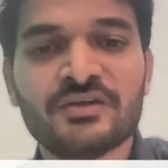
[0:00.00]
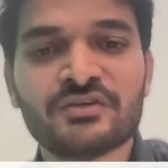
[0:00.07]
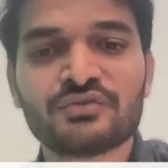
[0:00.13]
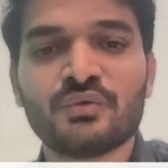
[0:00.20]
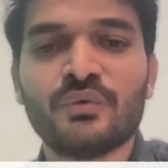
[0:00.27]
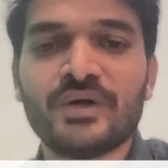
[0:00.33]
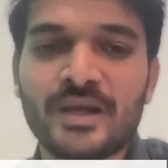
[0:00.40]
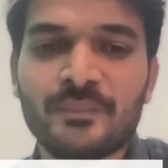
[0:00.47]

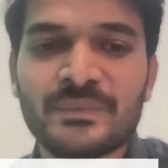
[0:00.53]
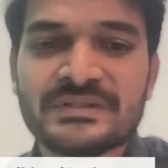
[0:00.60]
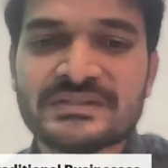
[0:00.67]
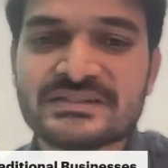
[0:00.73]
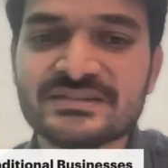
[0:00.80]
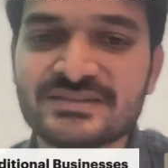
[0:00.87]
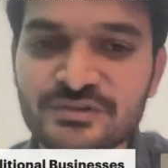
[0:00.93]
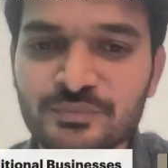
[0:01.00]
So what happens
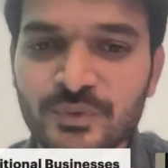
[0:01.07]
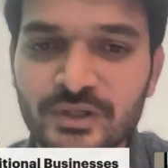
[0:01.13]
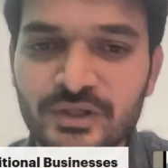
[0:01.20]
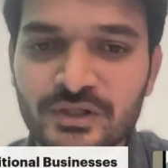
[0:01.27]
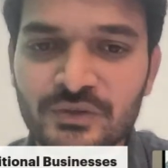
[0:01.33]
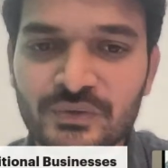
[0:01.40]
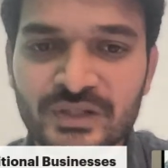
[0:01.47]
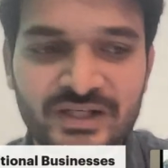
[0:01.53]
in this
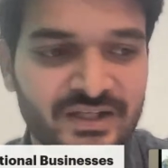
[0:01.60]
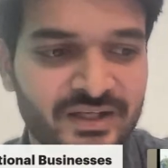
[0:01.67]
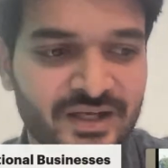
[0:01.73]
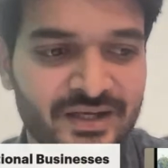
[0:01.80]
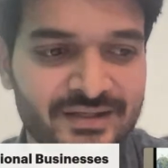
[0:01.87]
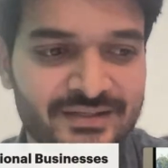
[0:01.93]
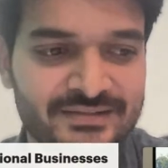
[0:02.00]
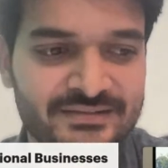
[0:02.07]
particular
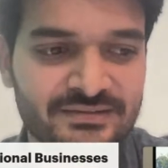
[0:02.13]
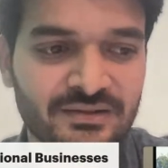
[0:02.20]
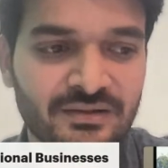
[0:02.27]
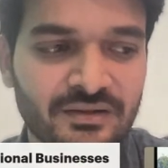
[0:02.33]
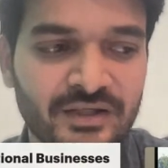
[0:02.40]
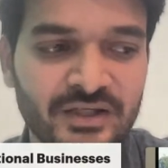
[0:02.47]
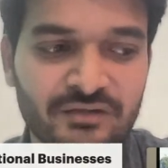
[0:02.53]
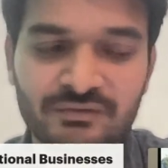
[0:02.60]
area is
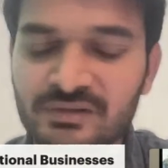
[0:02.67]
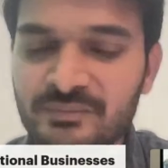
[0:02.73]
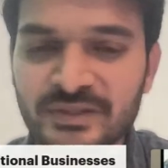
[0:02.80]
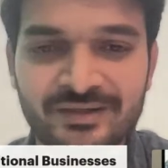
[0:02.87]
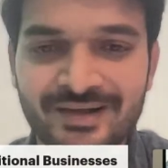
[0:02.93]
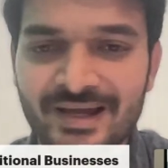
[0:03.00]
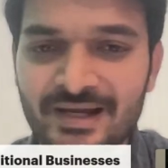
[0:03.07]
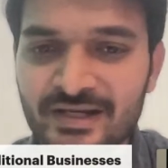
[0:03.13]
it will
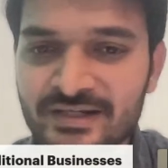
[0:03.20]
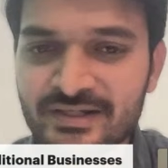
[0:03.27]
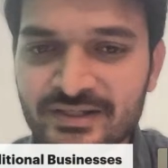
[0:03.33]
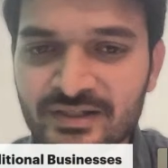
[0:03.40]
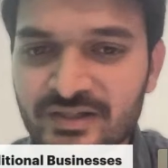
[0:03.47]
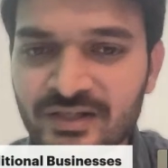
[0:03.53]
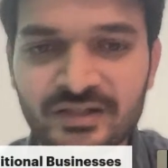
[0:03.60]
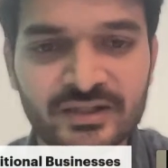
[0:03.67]
be trial and
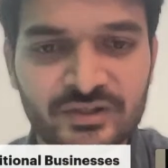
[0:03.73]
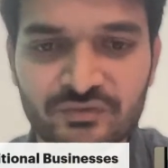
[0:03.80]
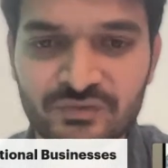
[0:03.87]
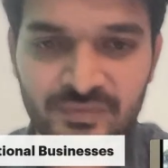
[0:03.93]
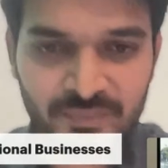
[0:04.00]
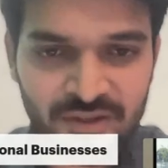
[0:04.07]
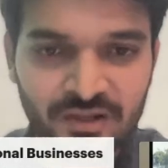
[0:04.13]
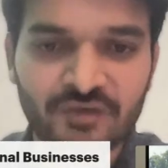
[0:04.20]
error, and it
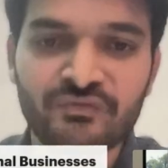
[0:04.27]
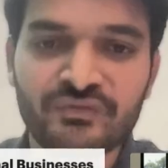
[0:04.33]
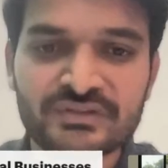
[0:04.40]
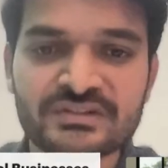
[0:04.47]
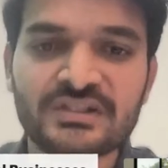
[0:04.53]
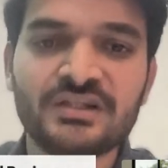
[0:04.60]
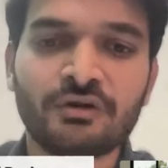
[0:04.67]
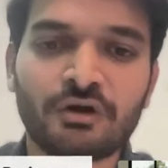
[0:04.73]
will be
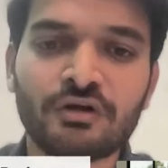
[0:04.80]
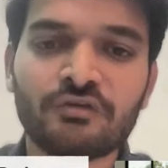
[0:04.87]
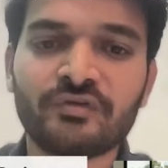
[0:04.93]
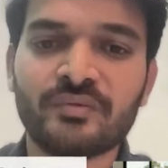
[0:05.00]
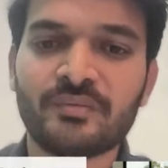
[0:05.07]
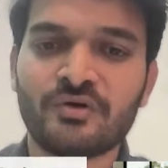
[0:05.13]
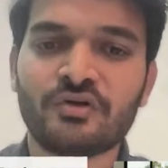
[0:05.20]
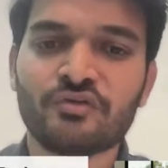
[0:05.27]
obviously a lot of
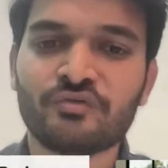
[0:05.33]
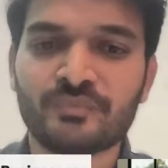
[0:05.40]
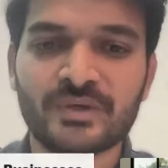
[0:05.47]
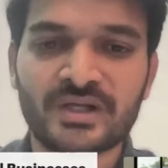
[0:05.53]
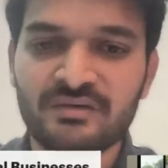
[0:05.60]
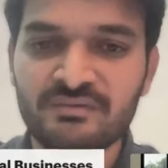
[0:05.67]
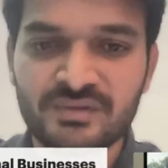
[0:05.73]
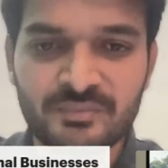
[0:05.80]
amount of
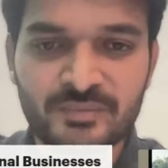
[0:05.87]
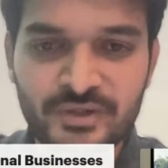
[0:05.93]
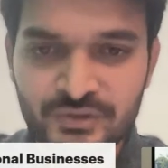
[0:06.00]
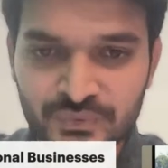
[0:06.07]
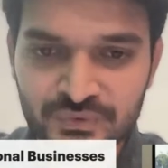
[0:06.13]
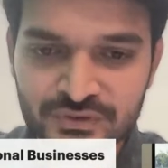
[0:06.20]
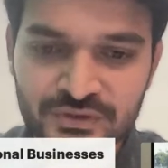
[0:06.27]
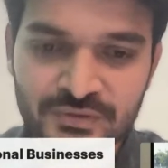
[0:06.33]
money will be
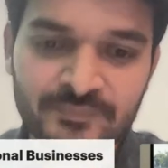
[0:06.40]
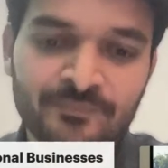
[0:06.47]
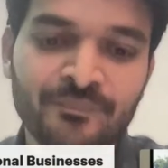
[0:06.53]
used.